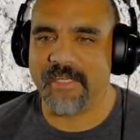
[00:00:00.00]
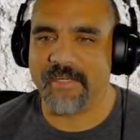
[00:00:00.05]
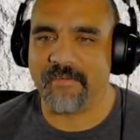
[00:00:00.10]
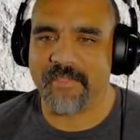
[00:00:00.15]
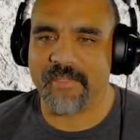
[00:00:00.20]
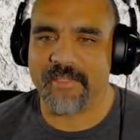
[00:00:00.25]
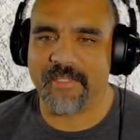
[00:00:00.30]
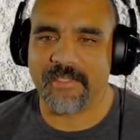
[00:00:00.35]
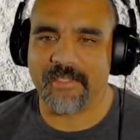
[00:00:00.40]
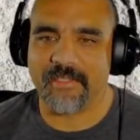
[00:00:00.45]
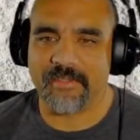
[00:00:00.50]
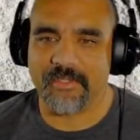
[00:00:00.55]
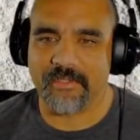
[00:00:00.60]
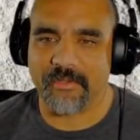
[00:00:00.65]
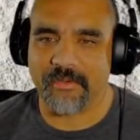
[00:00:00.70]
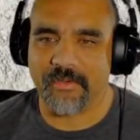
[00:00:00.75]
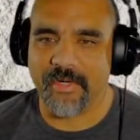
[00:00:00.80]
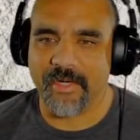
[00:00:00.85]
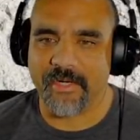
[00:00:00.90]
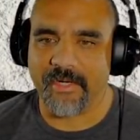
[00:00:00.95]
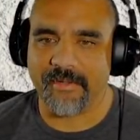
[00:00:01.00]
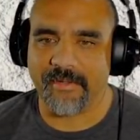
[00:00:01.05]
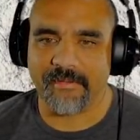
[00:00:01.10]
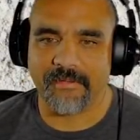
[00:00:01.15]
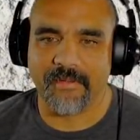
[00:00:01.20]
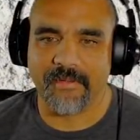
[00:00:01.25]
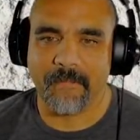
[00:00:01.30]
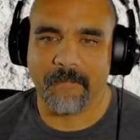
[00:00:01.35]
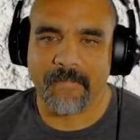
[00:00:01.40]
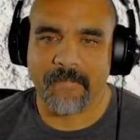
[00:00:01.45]
everything on the
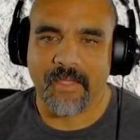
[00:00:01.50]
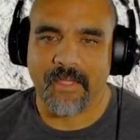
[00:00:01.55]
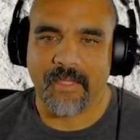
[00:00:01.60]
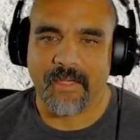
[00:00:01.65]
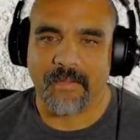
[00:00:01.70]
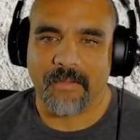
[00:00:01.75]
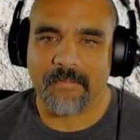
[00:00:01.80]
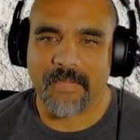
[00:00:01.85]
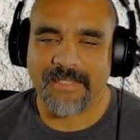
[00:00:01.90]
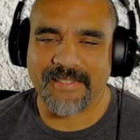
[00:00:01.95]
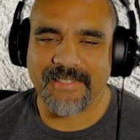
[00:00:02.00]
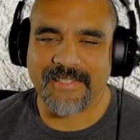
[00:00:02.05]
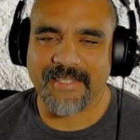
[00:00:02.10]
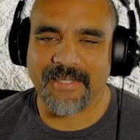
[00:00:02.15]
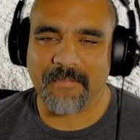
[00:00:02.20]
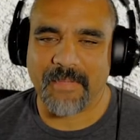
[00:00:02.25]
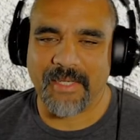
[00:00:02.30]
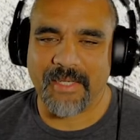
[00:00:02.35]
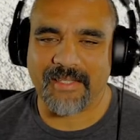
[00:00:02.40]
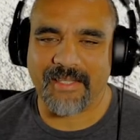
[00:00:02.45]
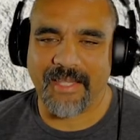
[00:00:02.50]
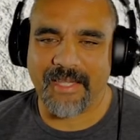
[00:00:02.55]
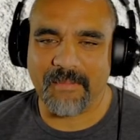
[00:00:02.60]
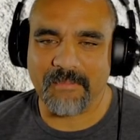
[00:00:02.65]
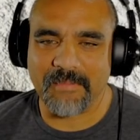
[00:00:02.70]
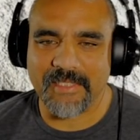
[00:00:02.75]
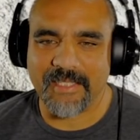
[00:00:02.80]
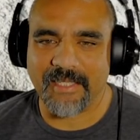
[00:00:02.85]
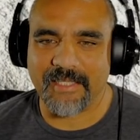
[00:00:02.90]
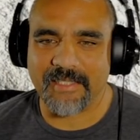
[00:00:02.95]
ground. I'm not saying my
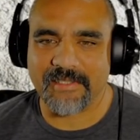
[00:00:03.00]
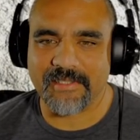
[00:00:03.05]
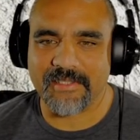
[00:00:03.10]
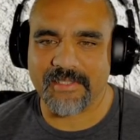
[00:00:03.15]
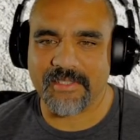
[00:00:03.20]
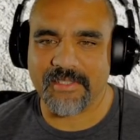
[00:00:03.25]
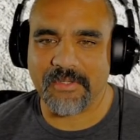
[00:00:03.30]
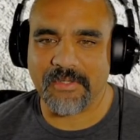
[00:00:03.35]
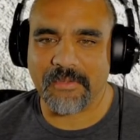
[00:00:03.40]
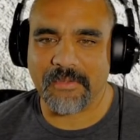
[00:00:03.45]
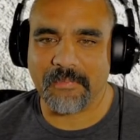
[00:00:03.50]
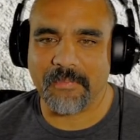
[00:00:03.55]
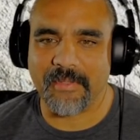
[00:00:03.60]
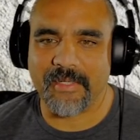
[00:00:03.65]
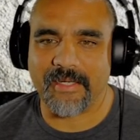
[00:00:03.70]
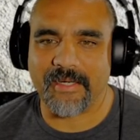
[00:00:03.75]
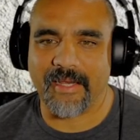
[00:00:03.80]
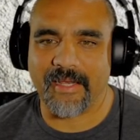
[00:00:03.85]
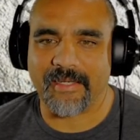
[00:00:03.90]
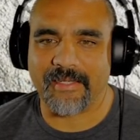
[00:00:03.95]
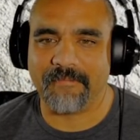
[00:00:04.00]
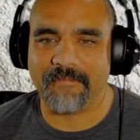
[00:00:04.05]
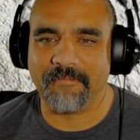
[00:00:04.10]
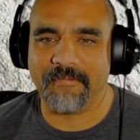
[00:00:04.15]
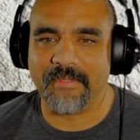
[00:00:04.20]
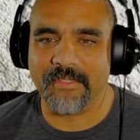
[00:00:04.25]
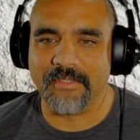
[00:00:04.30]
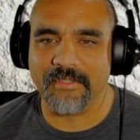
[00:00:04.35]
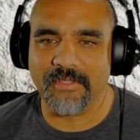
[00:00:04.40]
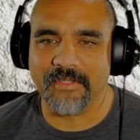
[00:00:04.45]
game's getting slow, but I can
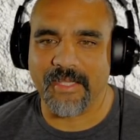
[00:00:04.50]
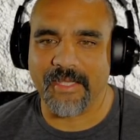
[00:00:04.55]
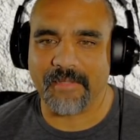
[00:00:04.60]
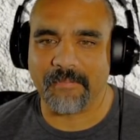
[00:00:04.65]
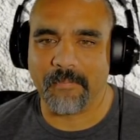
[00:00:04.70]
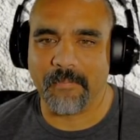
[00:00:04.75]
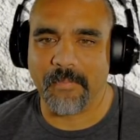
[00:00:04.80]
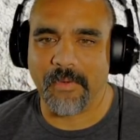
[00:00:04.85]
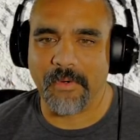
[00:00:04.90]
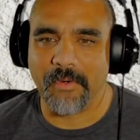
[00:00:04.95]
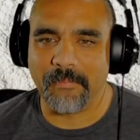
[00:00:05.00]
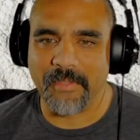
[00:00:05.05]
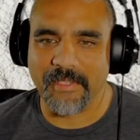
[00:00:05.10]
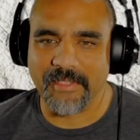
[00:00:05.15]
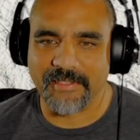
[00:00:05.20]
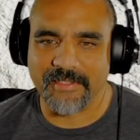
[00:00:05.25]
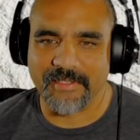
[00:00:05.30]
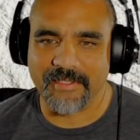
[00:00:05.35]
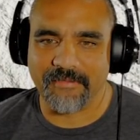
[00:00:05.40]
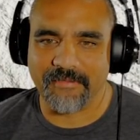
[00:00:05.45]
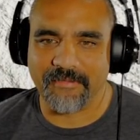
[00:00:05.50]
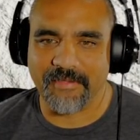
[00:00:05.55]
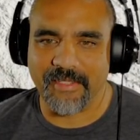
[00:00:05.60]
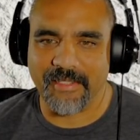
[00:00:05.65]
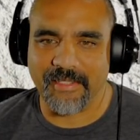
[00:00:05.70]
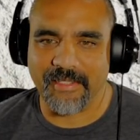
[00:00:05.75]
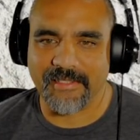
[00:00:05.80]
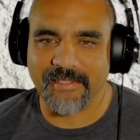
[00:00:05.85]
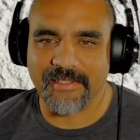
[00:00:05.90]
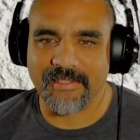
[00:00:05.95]
feel like moments of
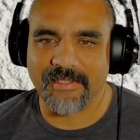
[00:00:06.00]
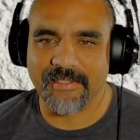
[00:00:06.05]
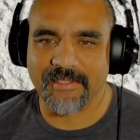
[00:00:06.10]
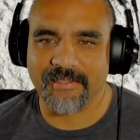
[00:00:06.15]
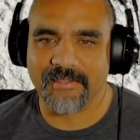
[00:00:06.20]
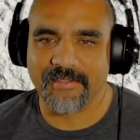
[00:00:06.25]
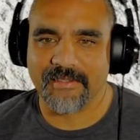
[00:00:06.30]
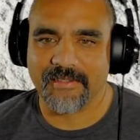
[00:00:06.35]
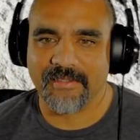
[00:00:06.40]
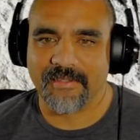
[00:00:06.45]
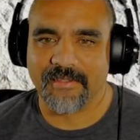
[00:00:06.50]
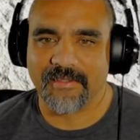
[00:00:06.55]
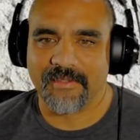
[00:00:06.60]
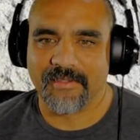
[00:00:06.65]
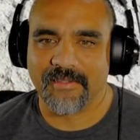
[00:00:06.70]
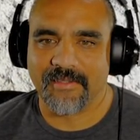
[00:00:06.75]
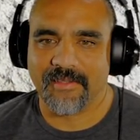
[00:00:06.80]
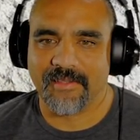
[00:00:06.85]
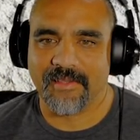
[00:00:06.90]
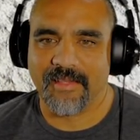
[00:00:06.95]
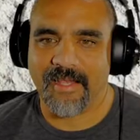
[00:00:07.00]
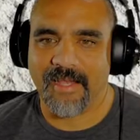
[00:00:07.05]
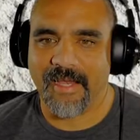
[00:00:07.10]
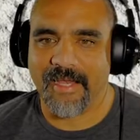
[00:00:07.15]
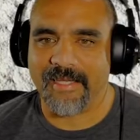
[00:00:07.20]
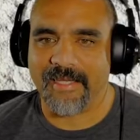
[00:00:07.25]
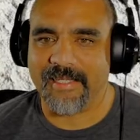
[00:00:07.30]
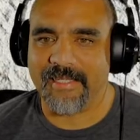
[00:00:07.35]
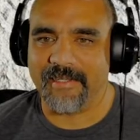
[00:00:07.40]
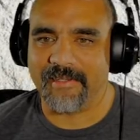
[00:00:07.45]
it
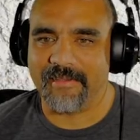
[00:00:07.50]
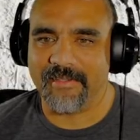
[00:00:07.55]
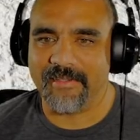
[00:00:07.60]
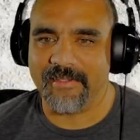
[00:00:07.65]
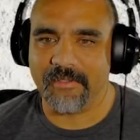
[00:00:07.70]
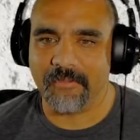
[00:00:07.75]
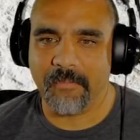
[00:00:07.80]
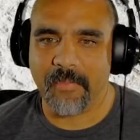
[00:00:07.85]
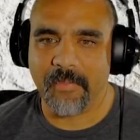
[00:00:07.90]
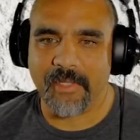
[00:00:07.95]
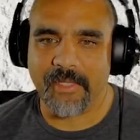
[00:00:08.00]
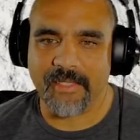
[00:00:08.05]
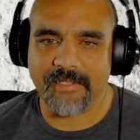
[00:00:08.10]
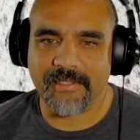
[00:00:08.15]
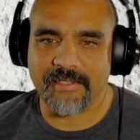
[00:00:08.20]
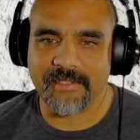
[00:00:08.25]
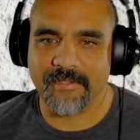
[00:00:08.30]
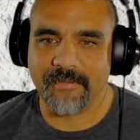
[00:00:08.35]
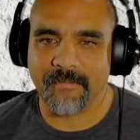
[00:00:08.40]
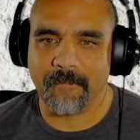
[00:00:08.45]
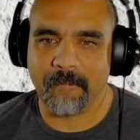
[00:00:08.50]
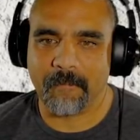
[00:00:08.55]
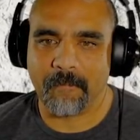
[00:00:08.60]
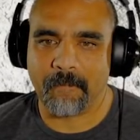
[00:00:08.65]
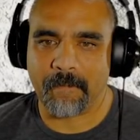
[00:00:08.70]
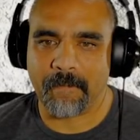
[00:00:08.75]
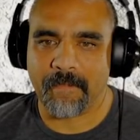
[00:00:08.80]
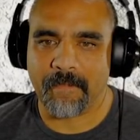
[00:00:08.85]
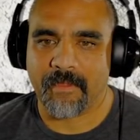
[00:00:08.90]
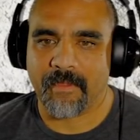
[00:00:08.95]
lagging a little bit,
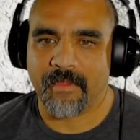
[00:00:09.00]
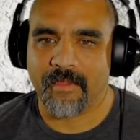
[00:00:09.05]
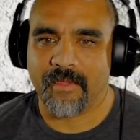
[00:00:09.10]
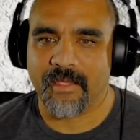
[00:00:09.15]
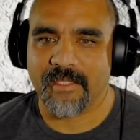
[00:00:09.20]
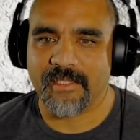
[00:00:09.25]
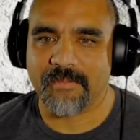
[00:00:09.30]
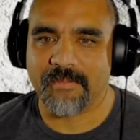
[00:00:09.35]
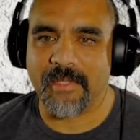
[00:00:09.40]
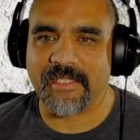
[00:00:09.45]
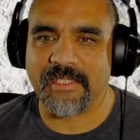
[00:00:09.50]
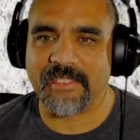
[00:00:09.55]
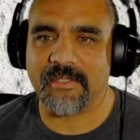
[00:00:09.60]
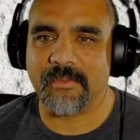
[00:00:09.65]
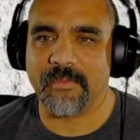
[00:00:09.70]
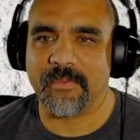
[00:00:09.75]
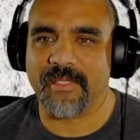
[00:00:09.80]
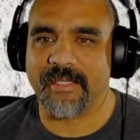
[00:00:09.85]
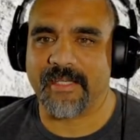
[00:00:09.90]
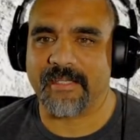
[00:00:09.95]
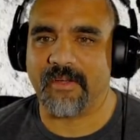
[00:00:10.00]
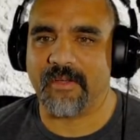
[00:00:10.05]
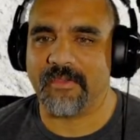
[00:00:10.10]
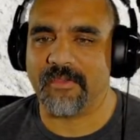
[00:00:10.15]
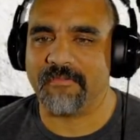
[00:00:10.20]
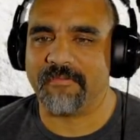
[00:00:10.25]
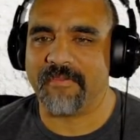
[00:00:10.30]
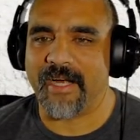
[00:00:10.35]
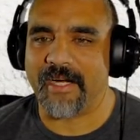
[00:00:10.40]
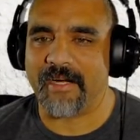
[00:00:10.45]
especially with like all
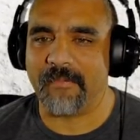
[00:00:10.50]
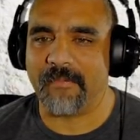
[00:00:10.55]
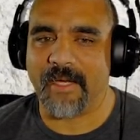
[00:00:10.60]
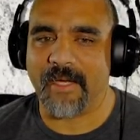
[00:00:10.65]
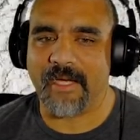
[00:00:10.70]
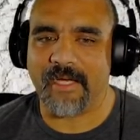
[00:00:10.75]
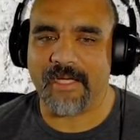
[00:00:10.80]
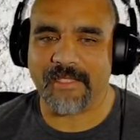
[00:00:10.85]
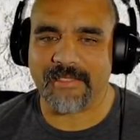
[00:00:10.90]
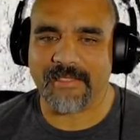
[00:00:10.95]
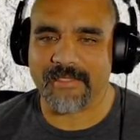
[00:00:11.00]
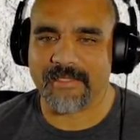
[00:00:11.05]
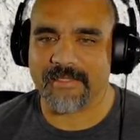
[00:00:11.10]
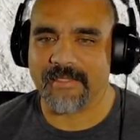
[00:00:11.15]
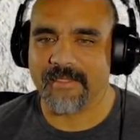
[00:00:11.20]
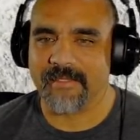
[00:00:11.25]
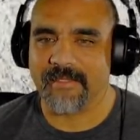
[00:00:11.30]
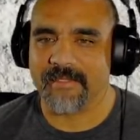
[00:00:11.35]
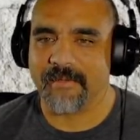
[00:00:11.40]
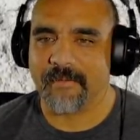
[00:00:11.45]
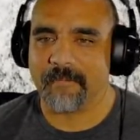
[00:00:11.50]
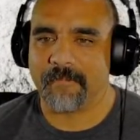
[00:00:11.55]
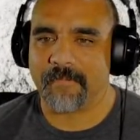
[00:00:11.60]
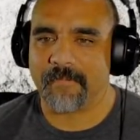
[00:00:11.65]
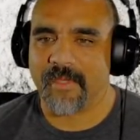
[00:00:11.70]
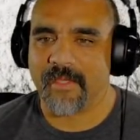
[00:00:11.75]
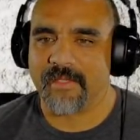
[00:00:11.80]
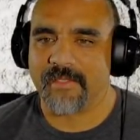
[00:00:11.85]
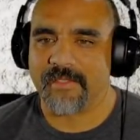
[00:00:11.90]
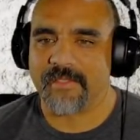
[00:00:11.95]
the fire pots.
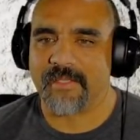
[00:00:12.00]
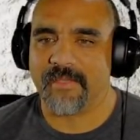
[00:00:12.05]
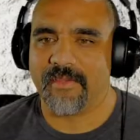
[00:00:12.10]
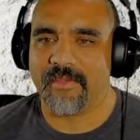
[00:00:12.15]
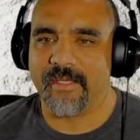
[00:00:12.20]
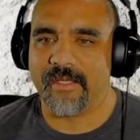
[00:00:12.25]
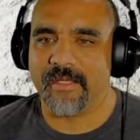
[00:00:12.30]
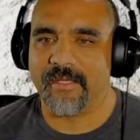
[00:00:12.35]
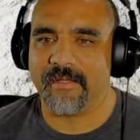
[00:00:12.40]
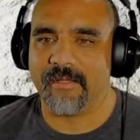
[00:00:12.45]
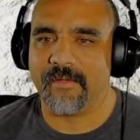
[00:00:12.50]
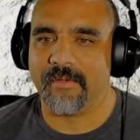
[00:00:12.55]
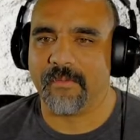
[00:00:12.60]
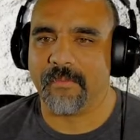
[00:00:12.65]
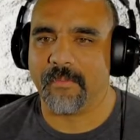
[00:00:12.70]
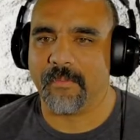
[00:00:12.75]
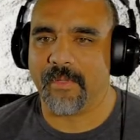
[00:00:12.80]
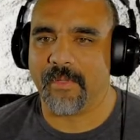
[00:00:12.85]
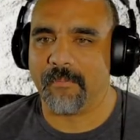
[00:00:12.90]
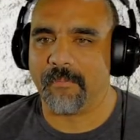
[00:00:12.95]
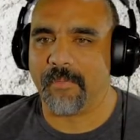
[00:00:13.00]
So then what I'm